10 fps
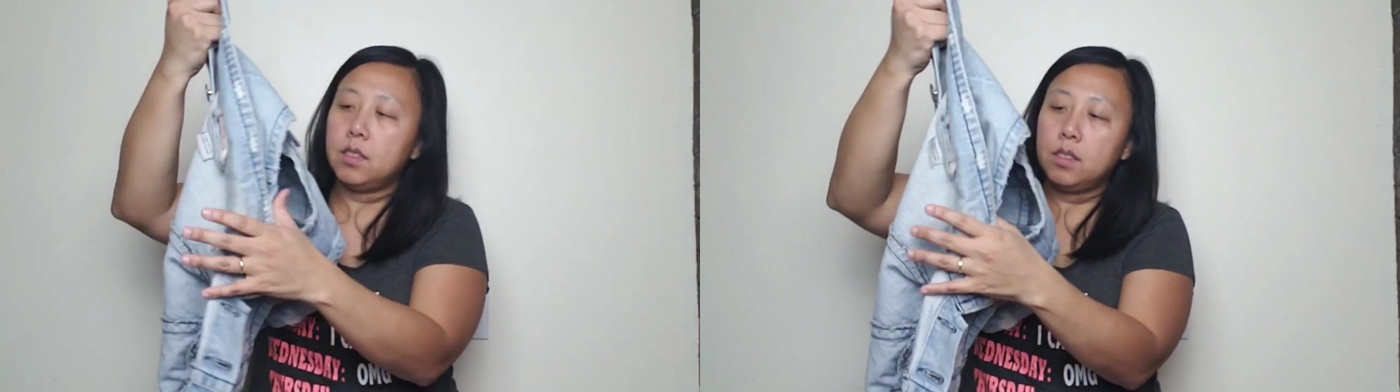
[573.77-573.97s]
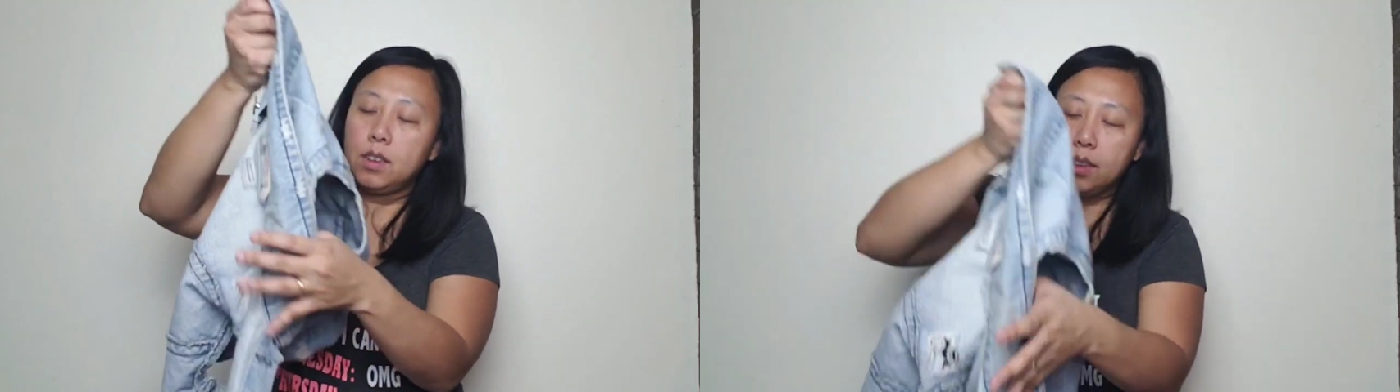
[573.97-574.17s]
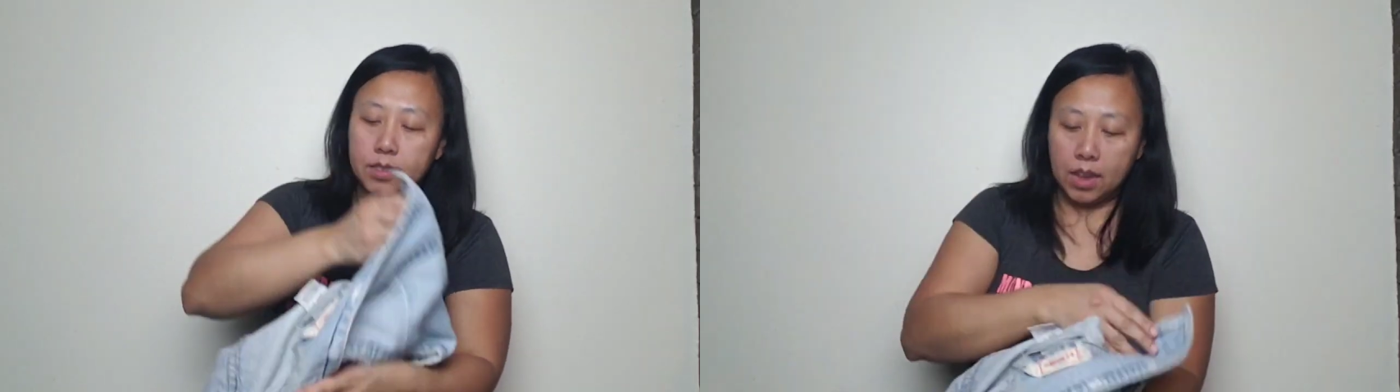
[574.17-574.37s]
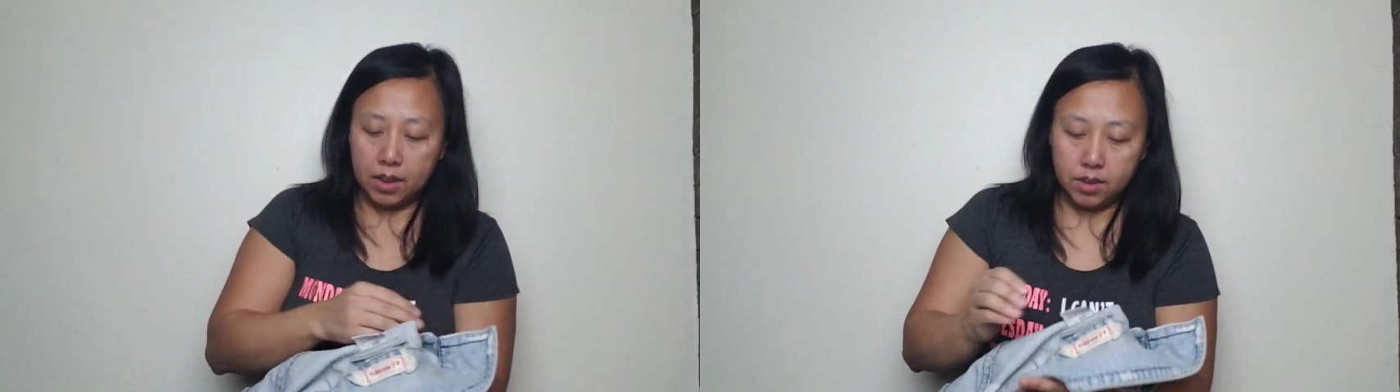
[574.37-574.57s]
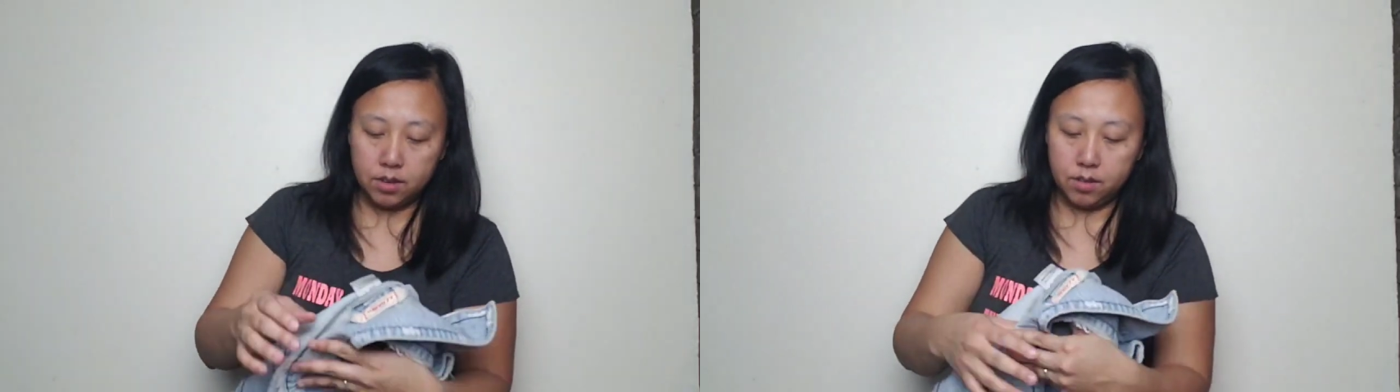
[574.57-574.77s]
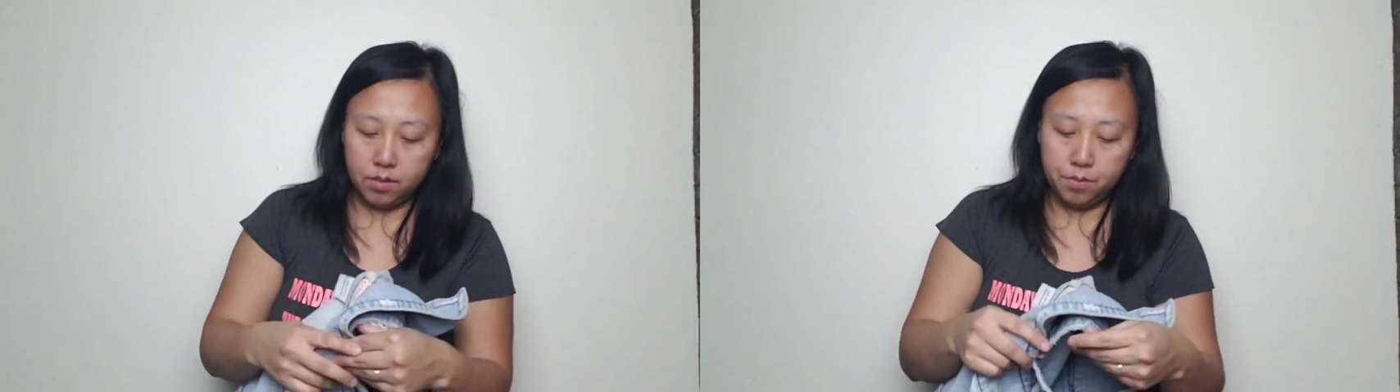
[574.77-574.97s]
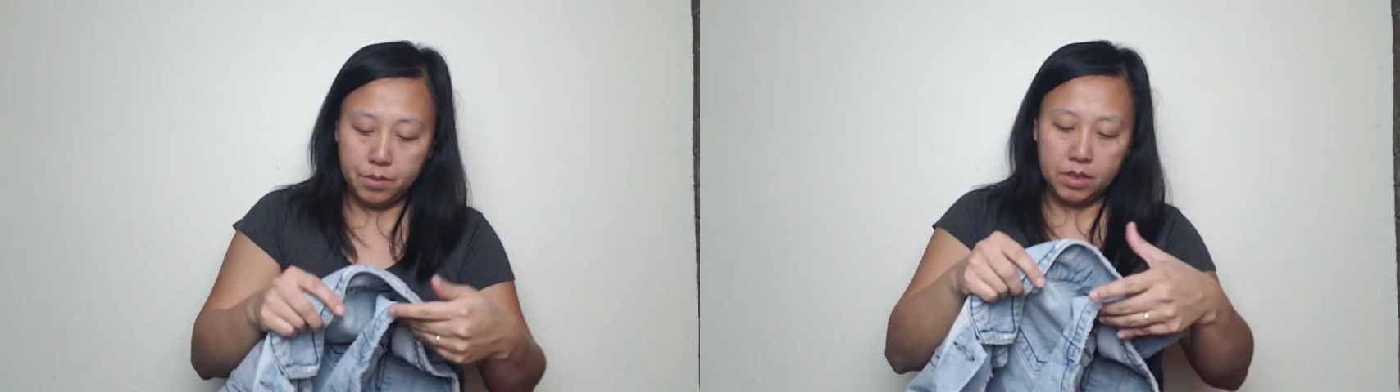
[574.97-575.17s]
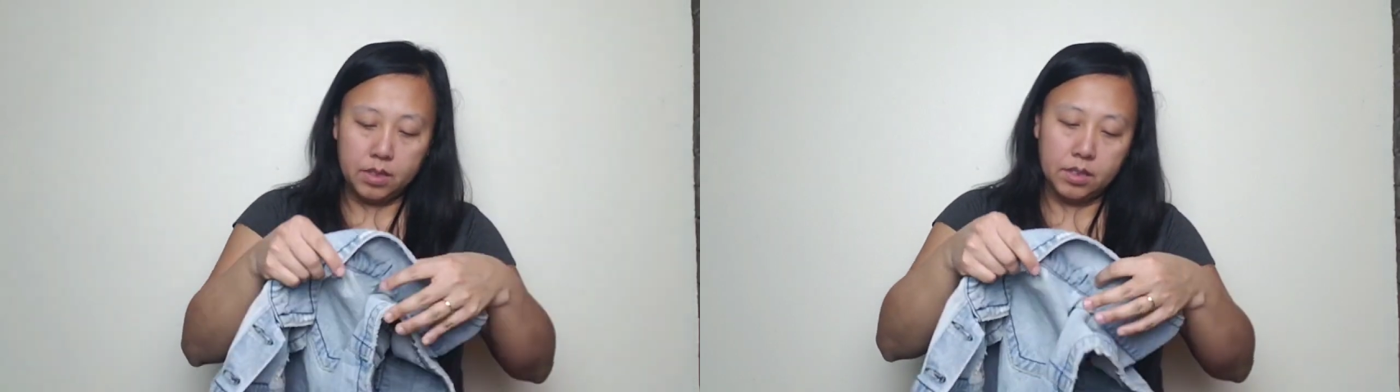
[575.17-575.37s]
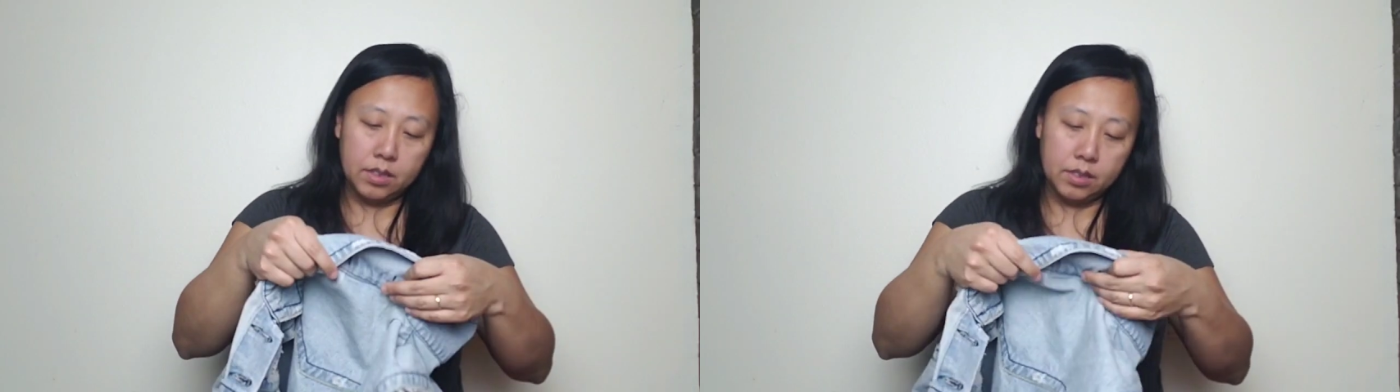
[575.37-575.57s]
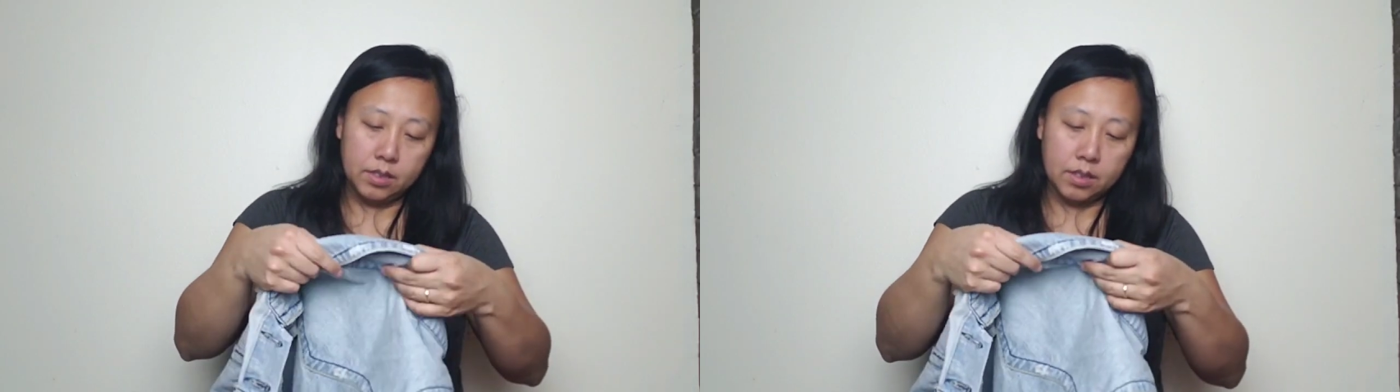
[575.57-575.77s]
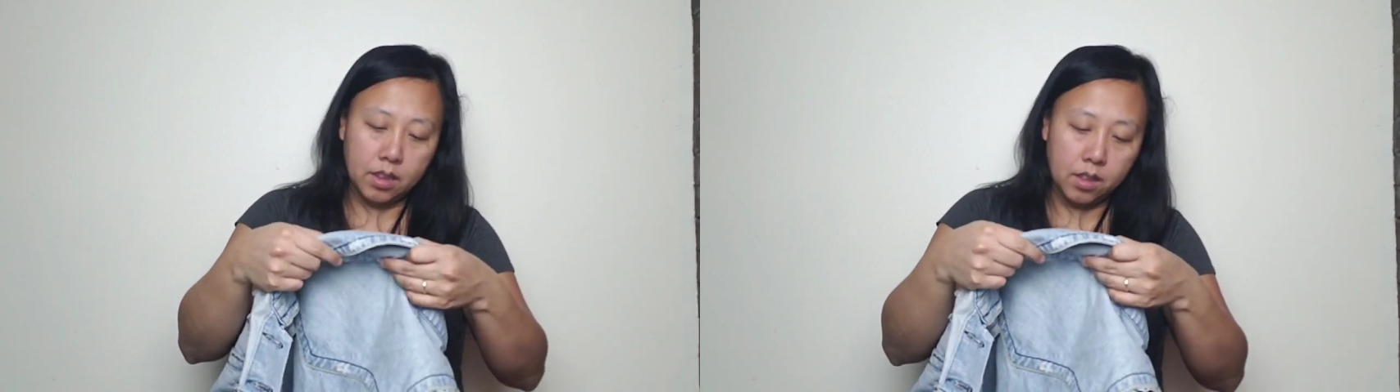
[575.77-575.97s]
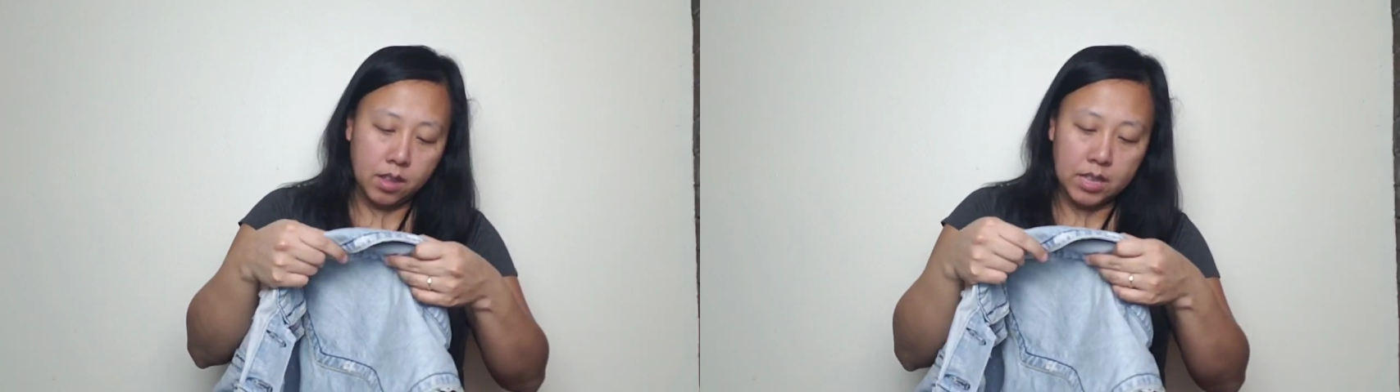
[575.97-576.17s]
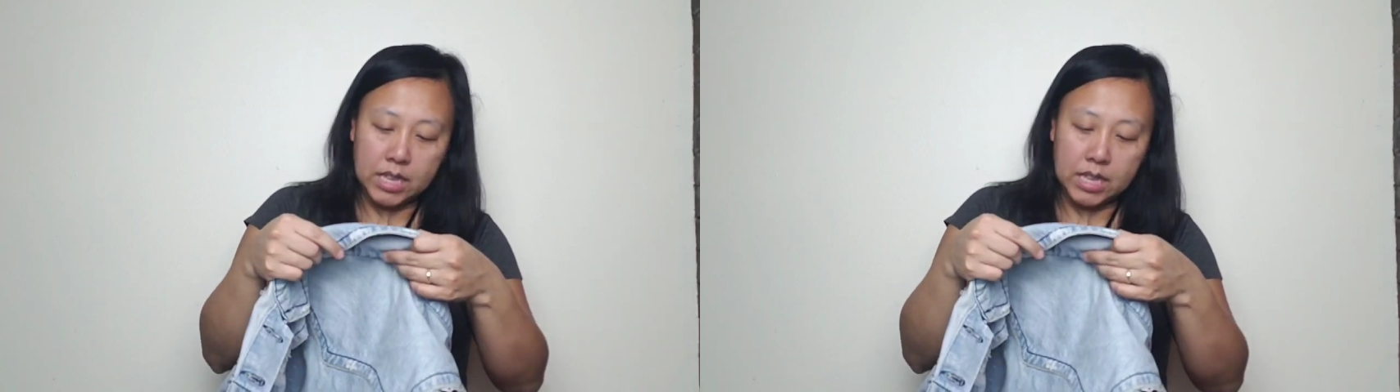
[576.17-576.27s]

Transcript: next item is a uh,